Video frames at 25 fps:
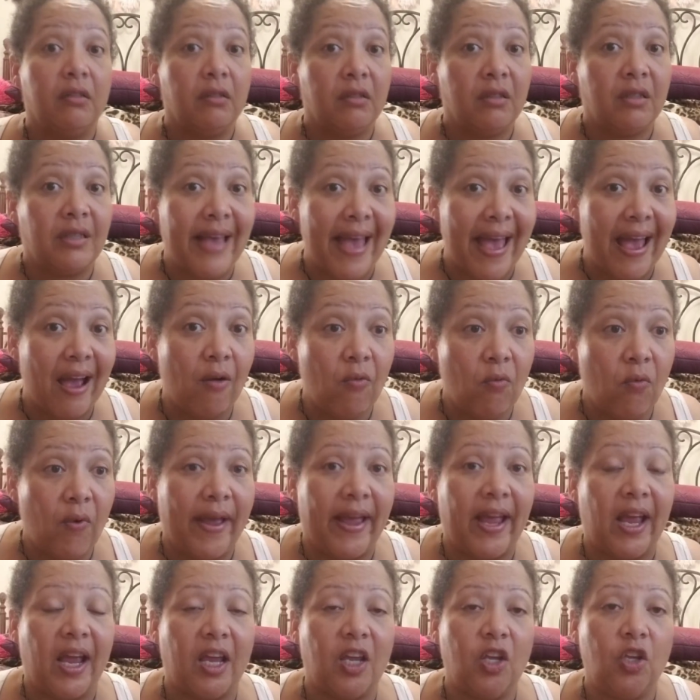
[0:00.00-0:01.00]
That
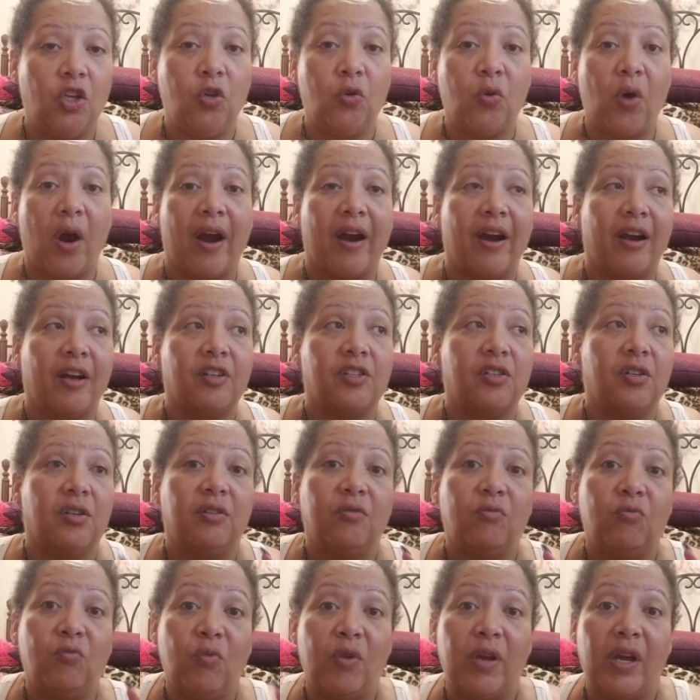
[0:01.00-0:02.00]
way you are
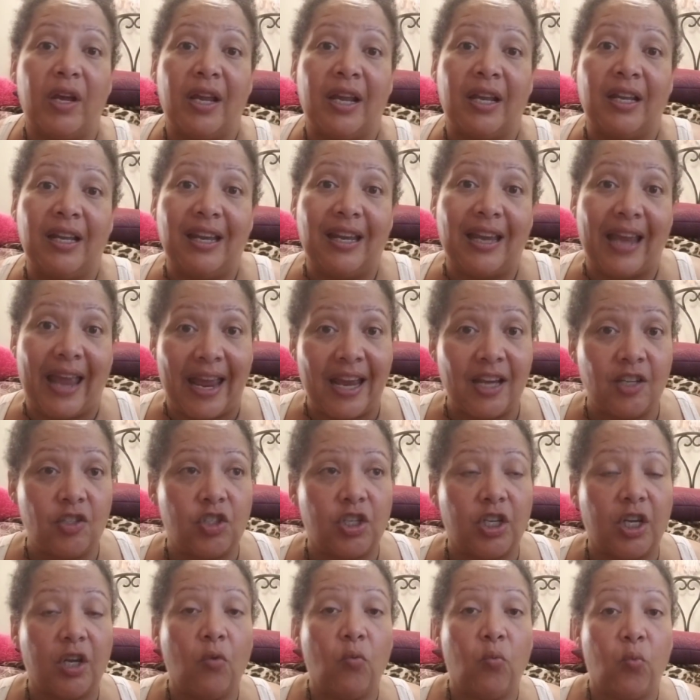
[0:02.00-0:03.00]

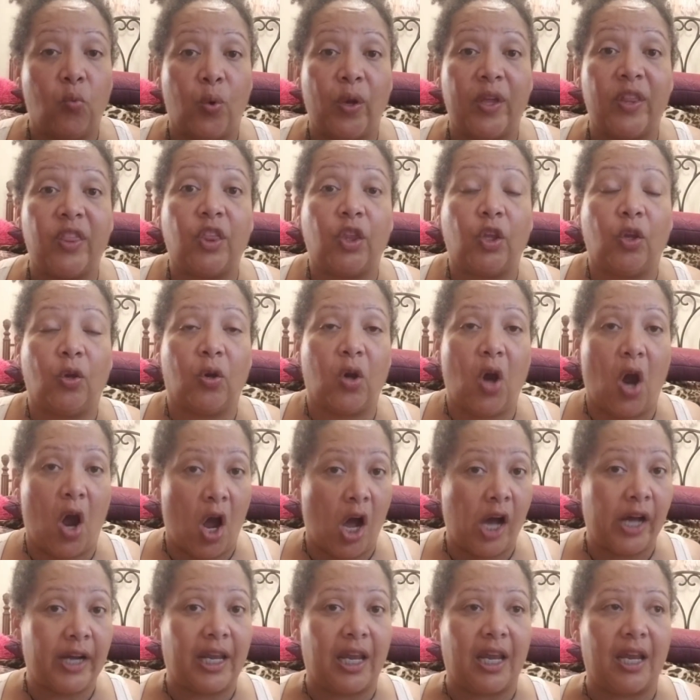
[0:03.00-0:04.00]
engaging with your
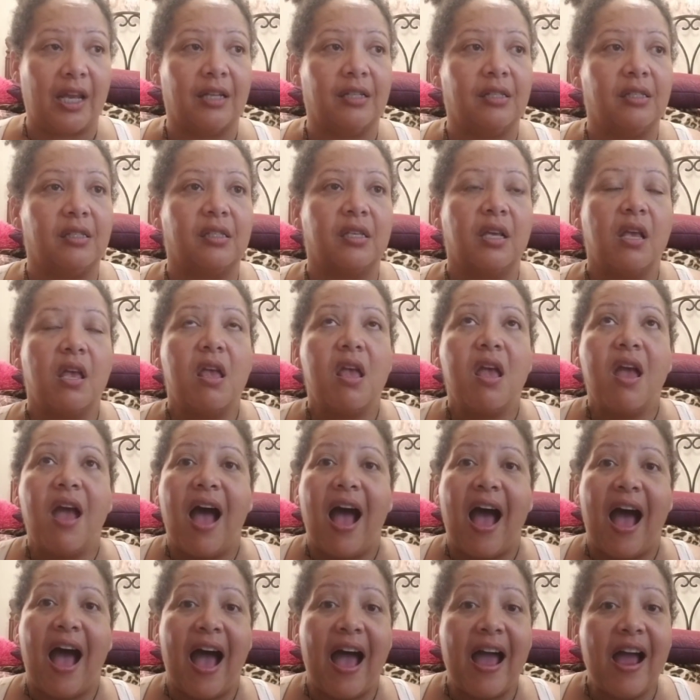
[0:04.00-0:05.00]
audience.
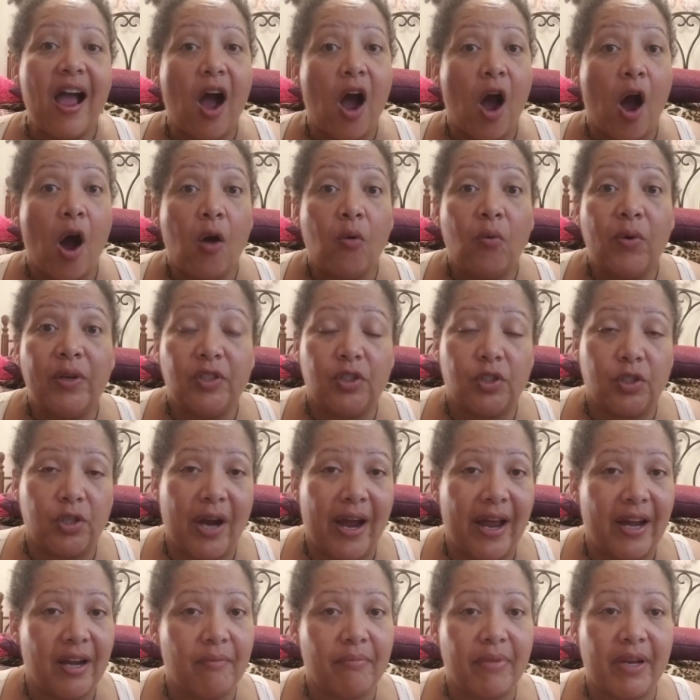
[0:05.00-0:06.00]
I always
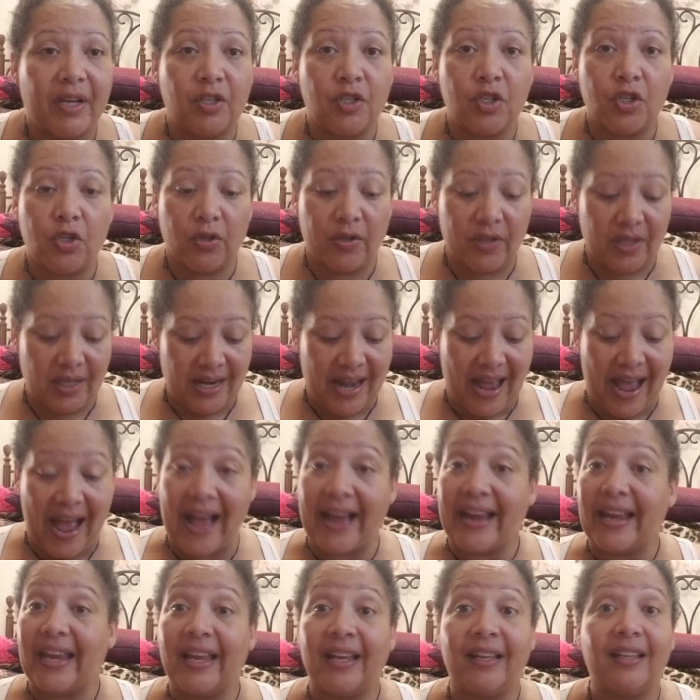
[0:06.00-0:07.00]
try to make sure that
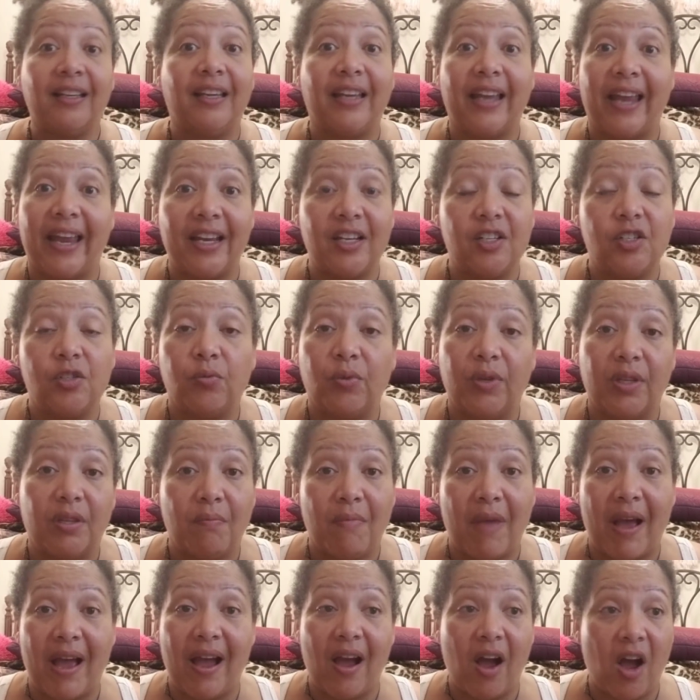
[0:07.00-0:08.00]
I engage with
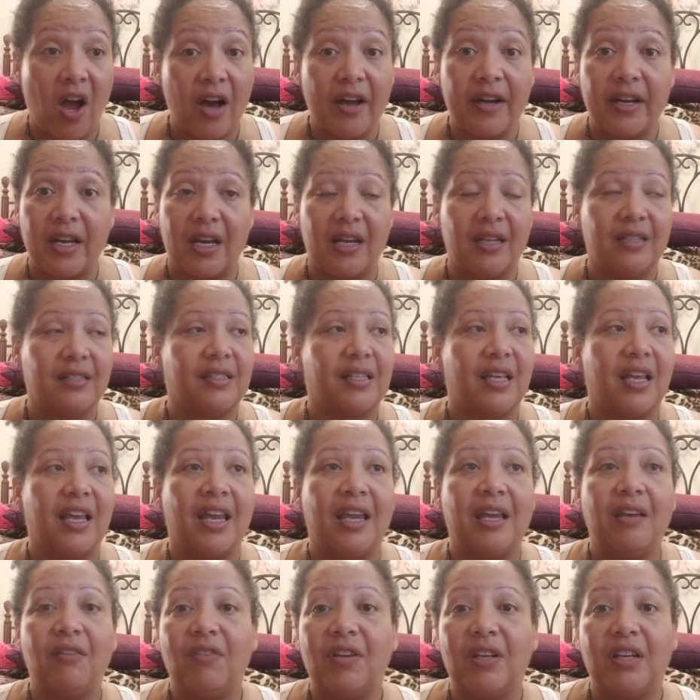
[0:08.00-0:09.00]
my audience.
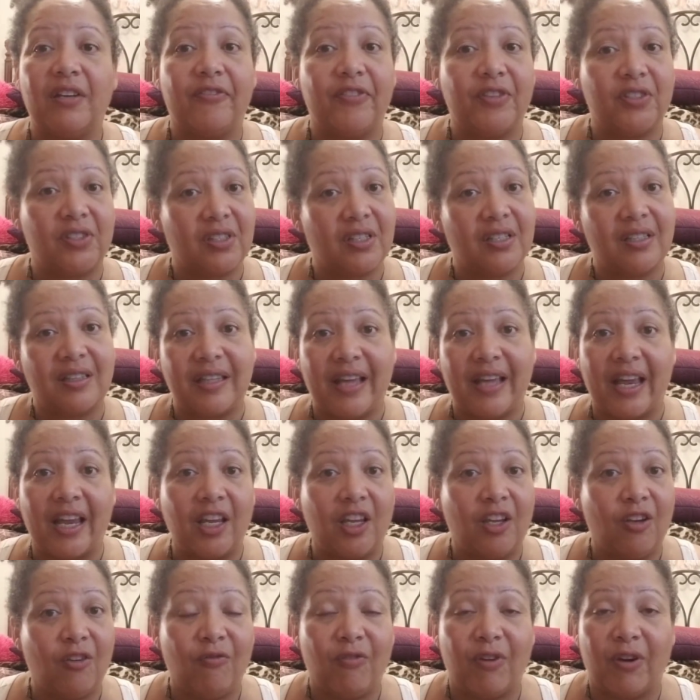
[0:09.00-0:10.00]
Even if it's a
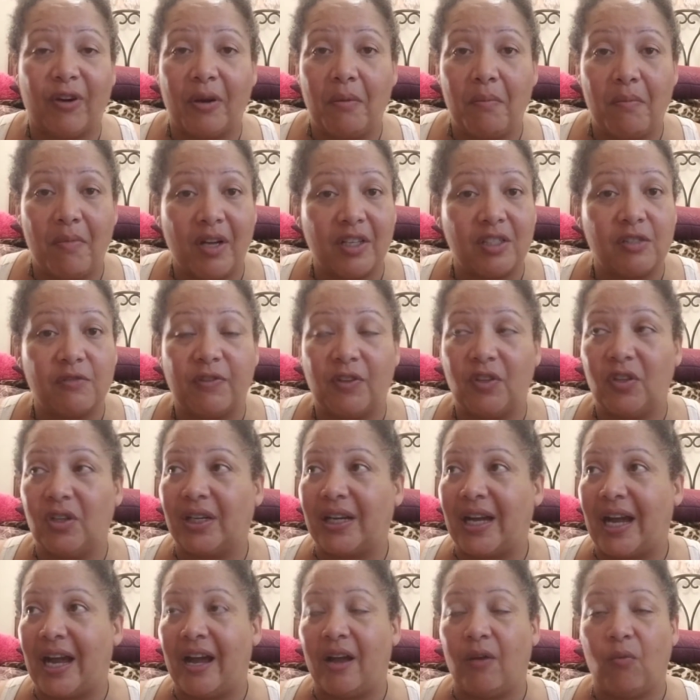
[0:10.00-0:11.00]
thank you very much for your
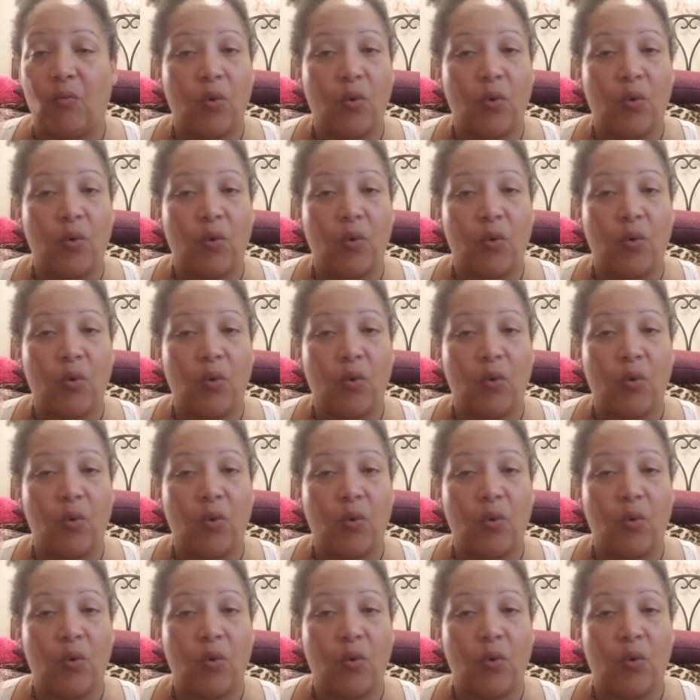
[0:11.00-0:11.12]
kind